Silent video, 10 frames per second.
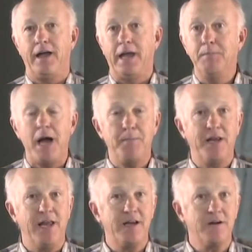He might be
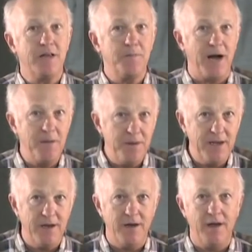legal, he might
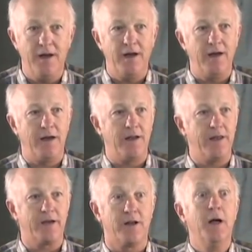be
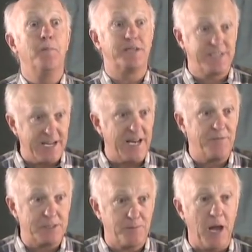illegal. Particularly if
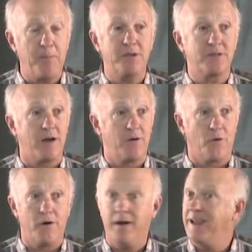his papers aren't in
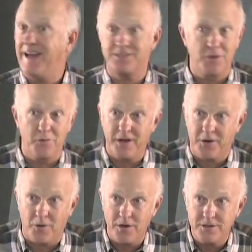order, he has no
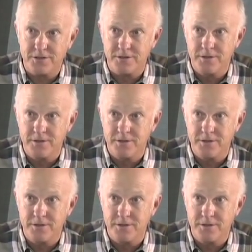recourse.